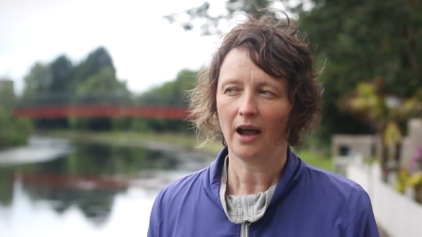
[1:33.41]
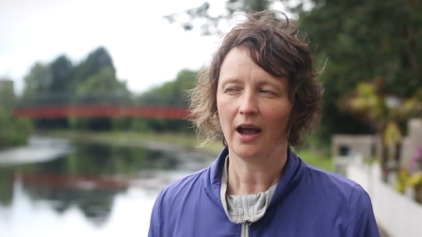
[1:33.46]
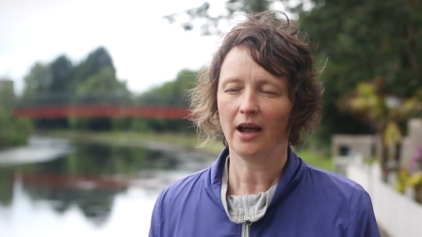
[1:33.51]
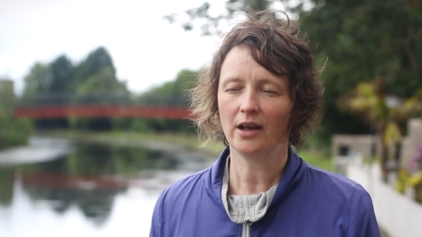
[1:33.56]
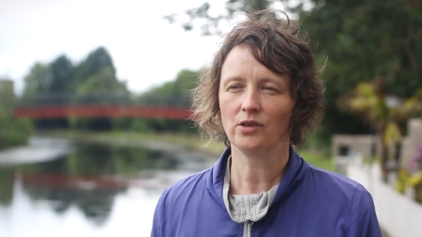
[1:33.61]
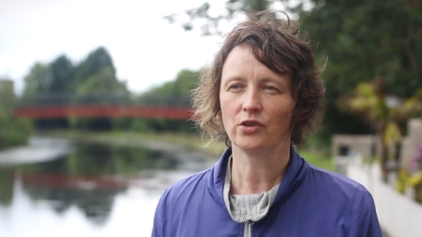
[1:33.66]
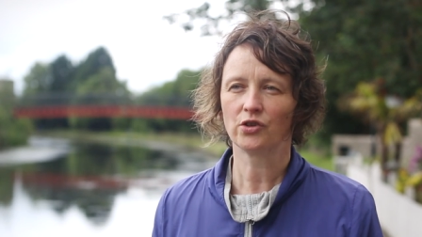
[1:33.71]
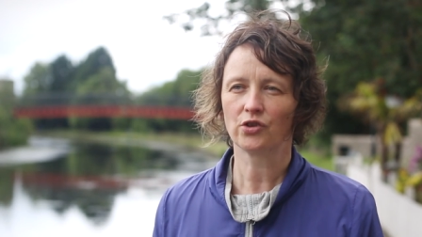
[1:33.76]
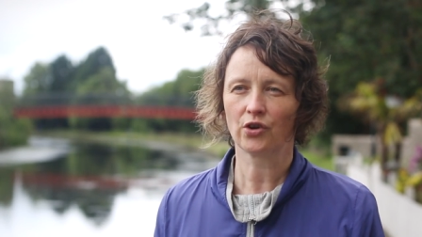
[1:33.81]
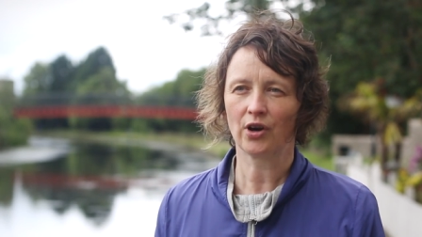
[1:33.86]

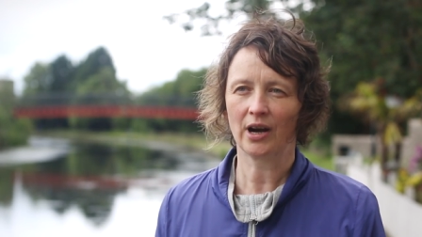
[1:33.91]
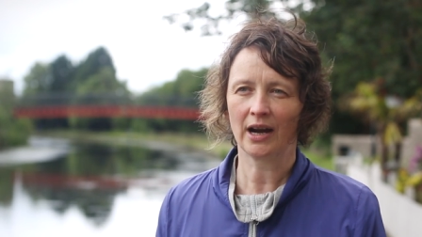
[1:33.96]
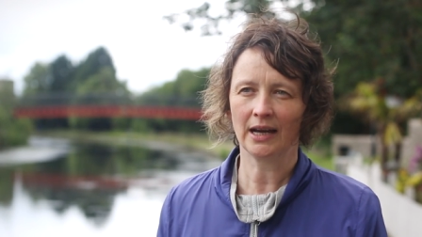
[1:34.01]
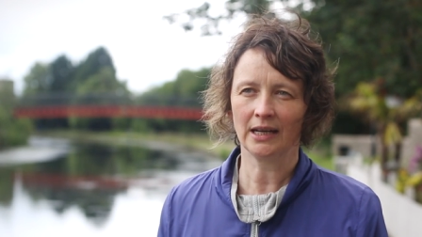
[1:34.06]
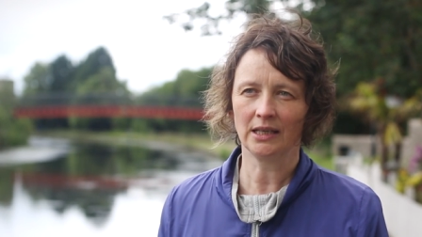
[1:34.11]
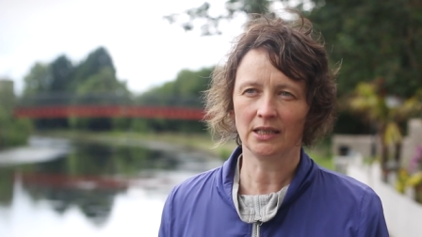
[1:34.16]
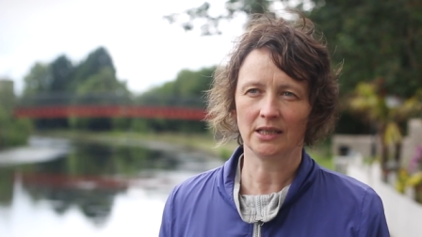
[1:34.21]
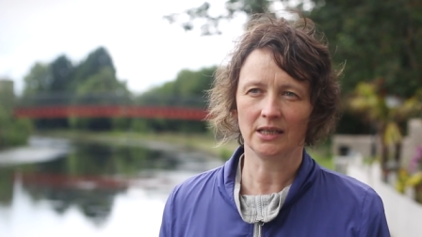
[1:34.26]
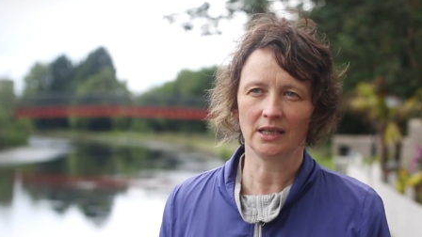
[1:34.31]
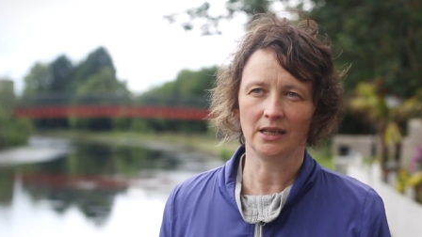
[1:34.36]
and
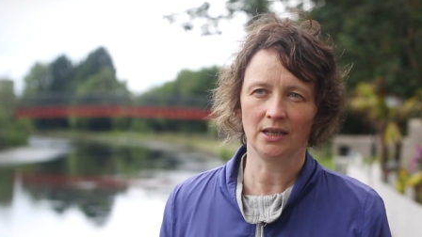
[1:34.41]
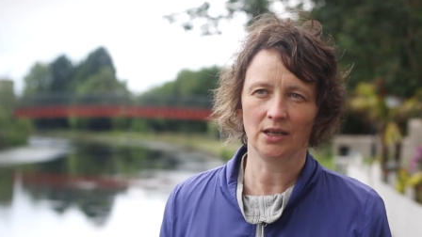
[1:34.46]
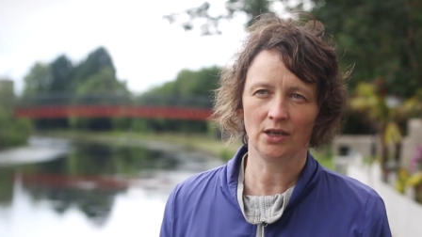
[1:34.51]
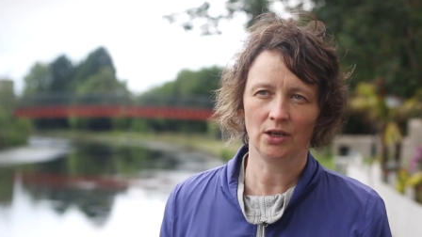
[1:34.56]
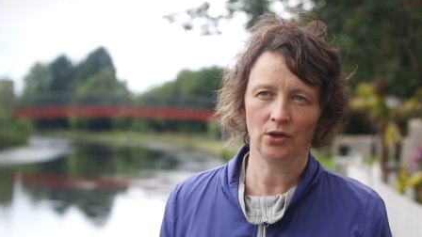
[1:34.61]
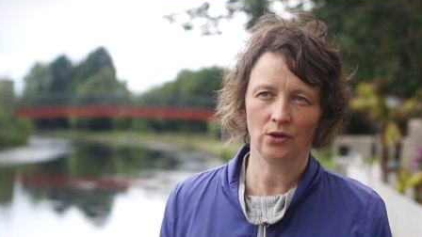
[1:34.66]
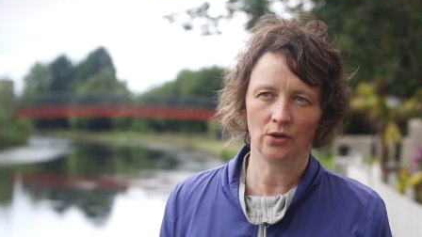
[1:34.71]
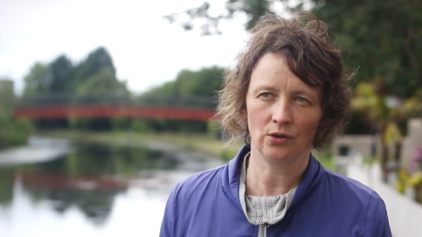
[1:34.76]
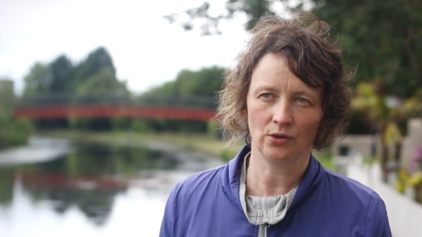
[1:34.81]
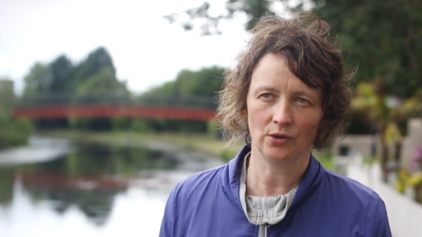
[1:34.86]
try
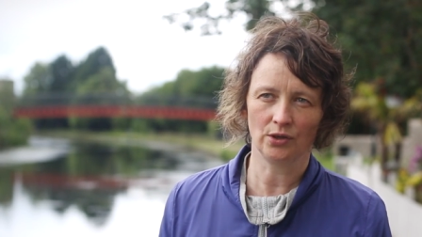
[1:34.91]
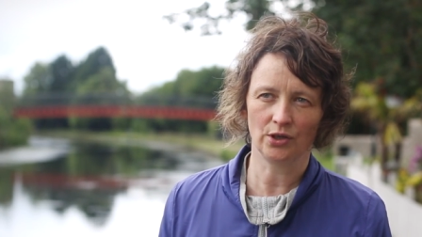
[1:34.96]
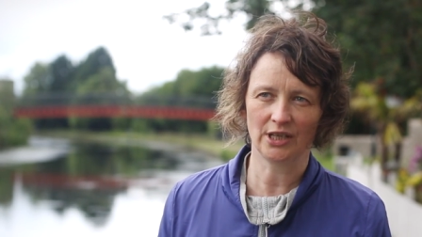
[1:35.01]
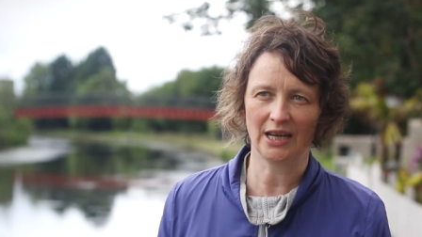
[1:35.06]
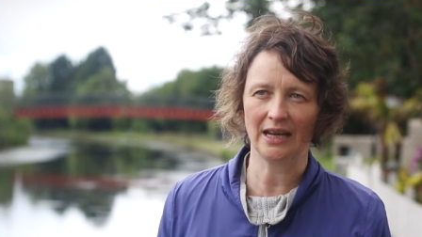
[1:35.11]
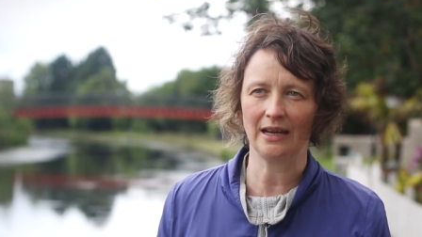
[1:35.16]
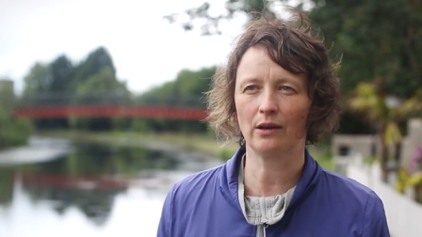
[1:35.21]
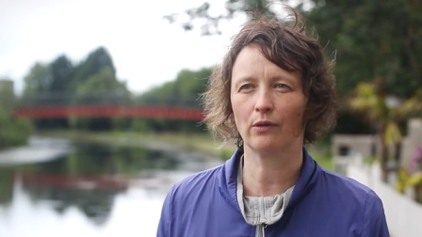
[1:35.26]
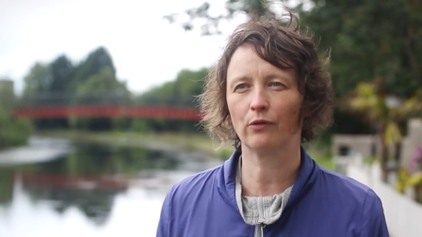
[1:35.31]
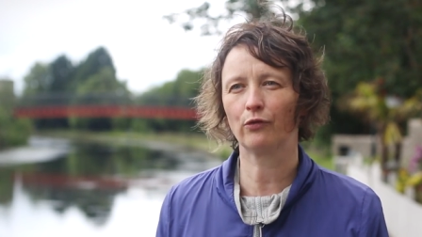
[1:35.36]
to
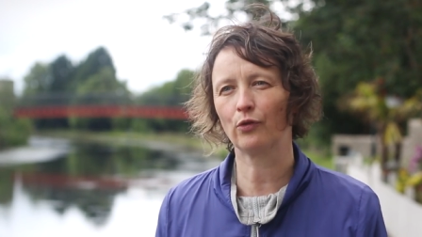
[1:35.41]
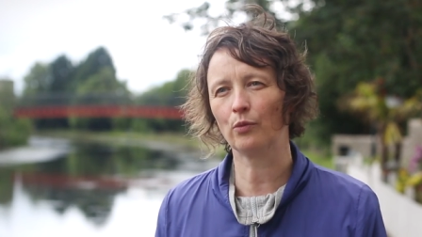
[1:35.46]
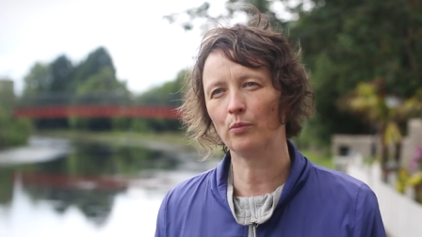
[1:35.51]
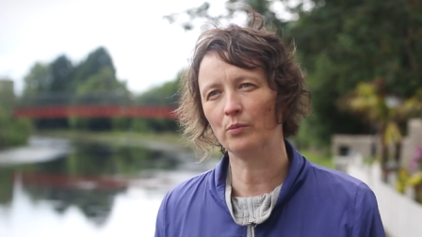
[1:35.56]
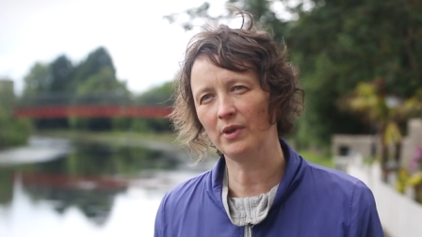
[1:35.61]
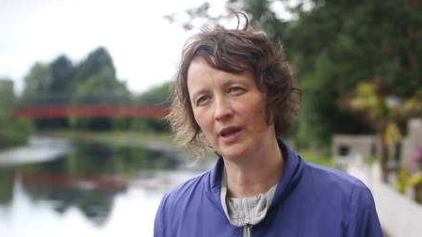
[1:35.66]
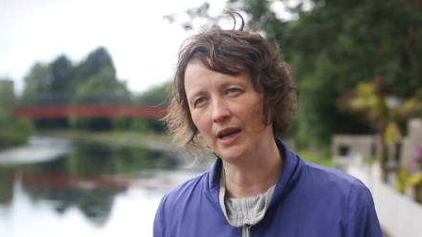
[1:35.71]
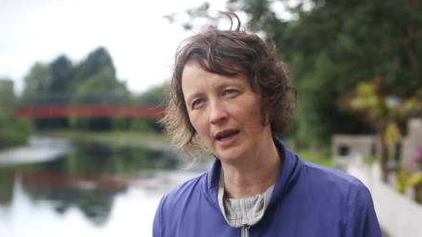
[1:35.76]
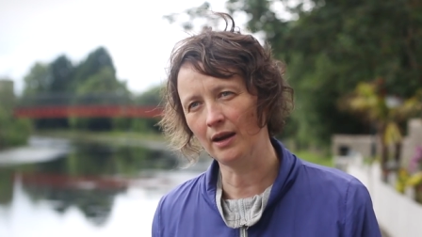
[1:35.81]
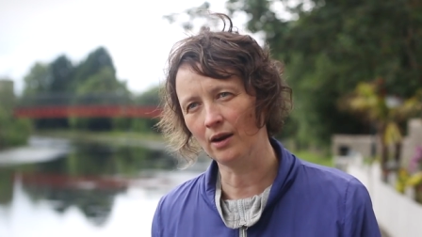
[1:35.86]
take it
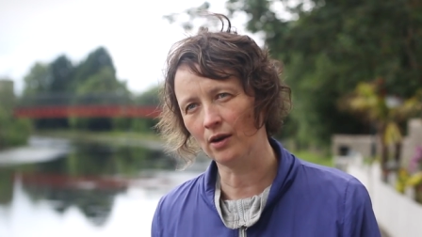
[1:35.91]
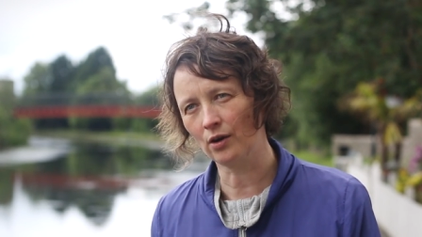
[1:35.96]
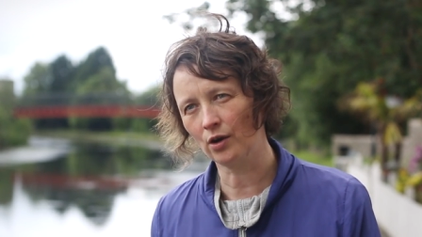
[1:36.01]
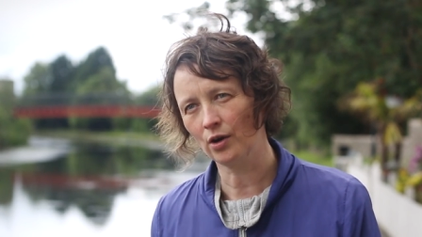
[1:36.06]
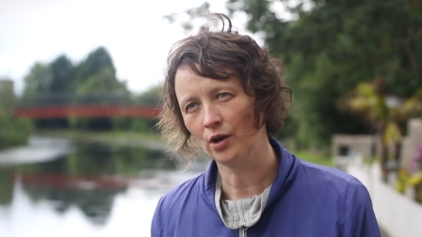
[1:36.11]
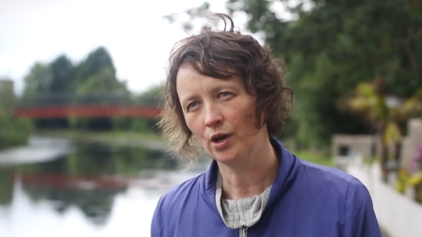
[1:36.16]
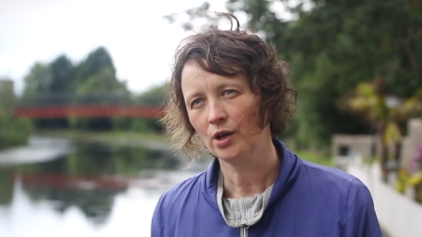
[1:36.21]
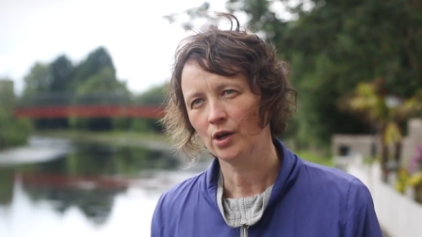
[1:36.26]
from there,